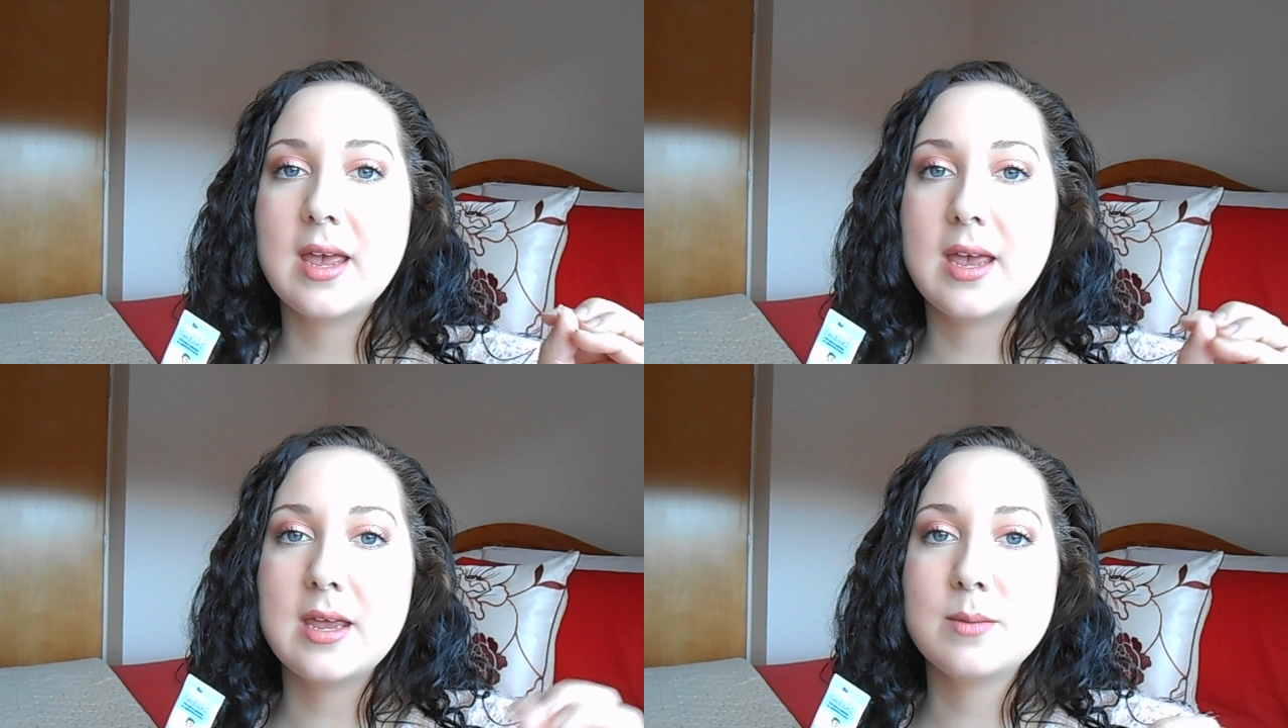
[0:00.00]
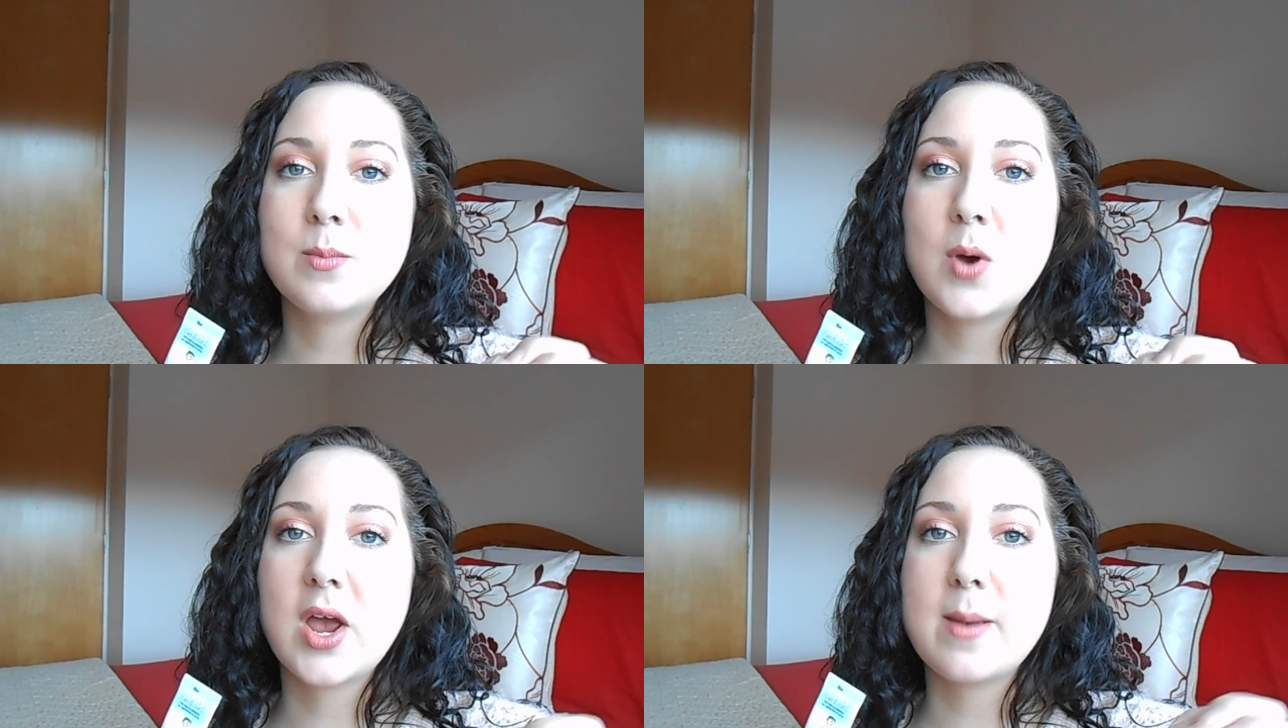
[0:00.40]
in
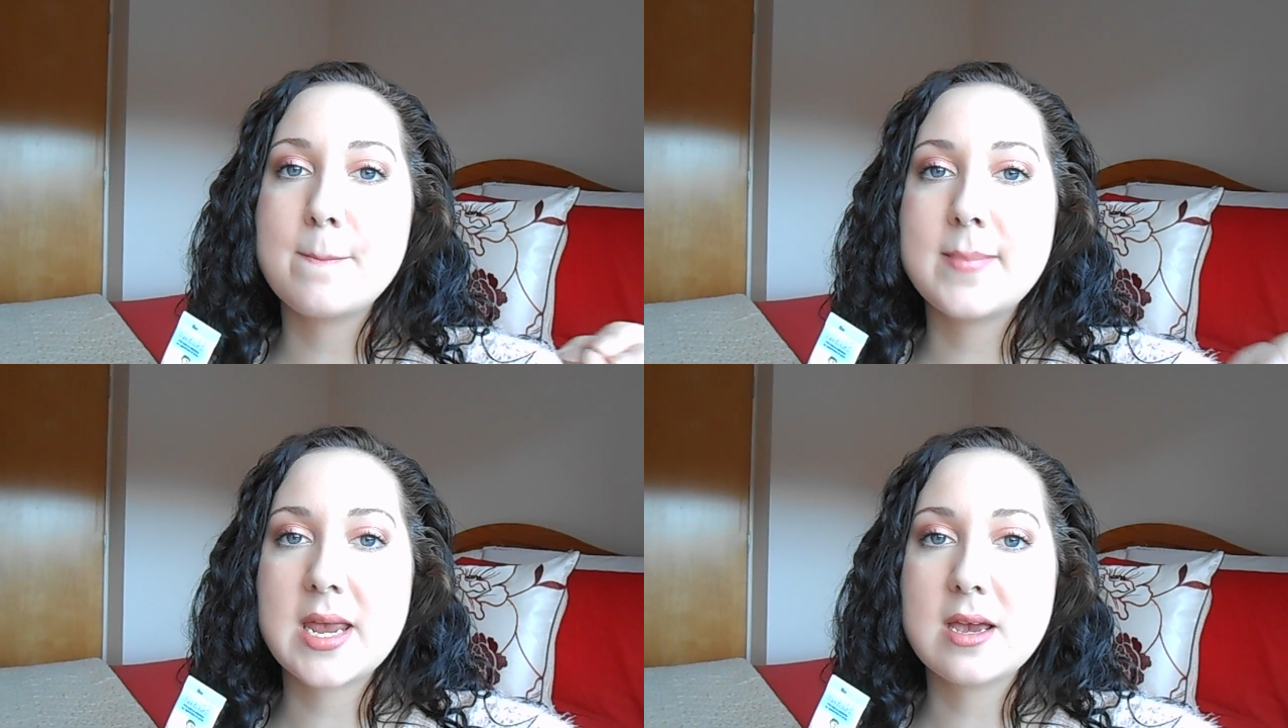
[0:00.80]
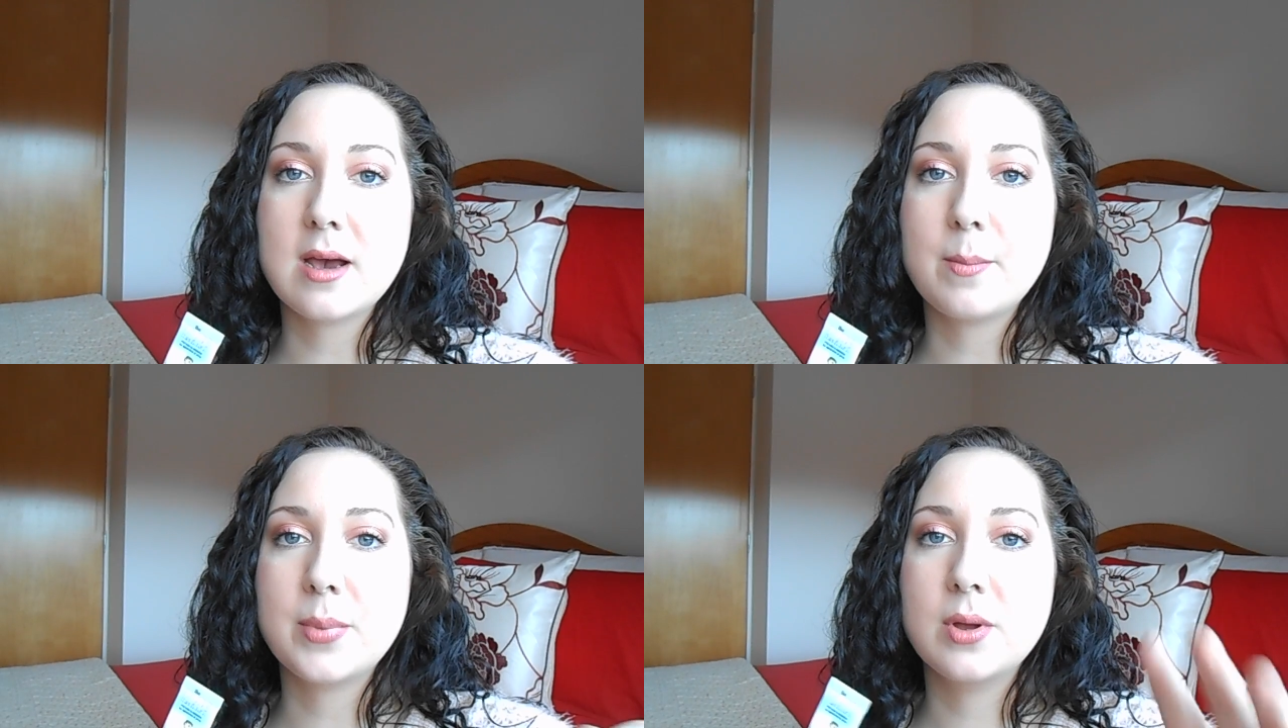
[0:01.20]
my
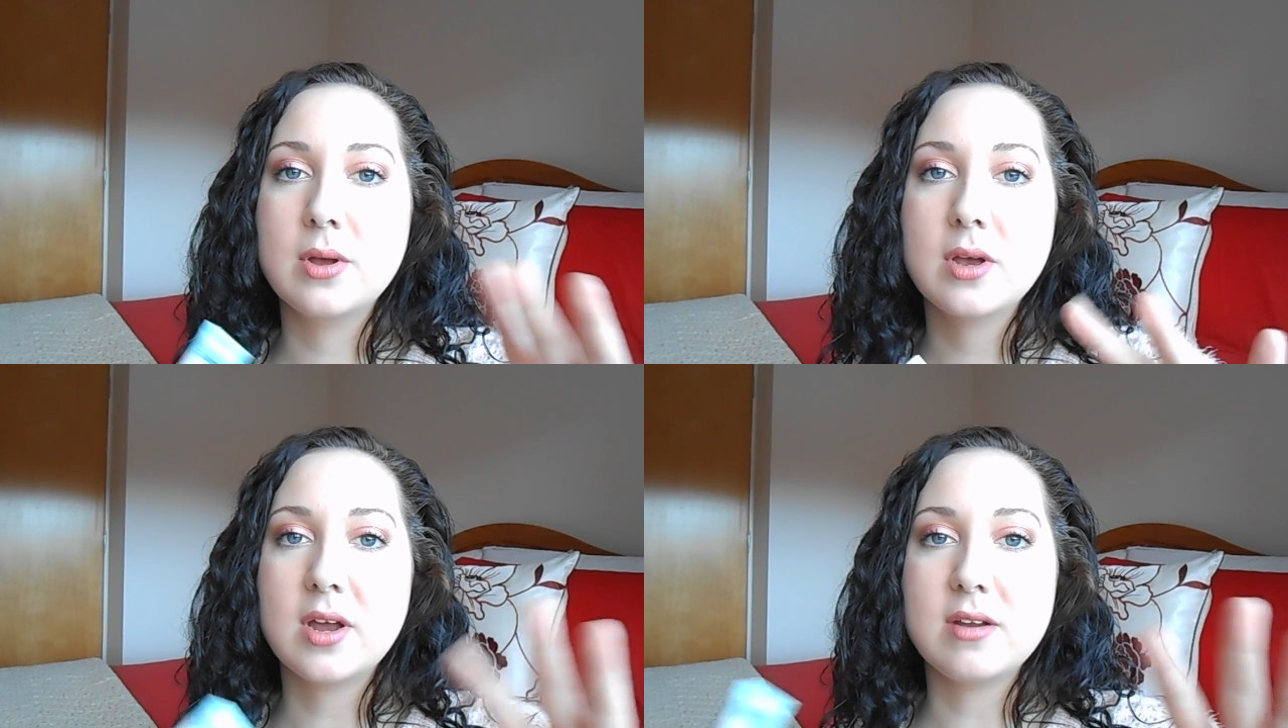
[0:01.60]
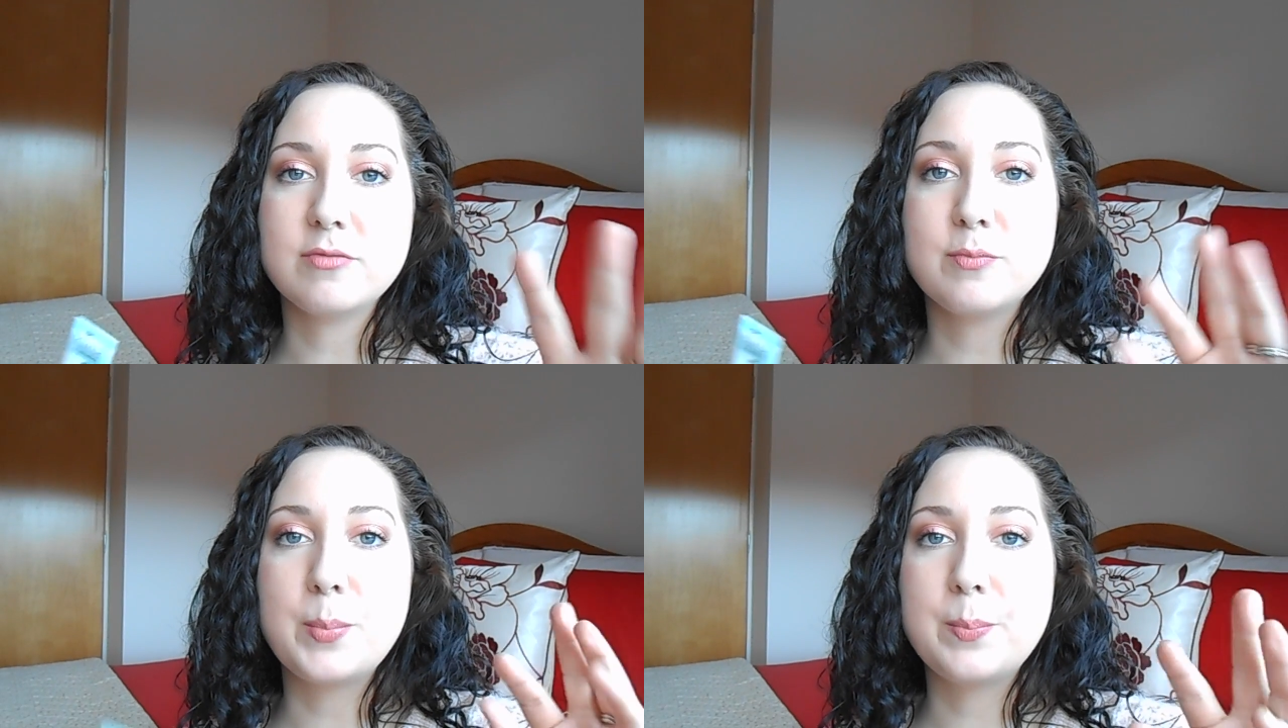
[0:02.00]
makeup kind of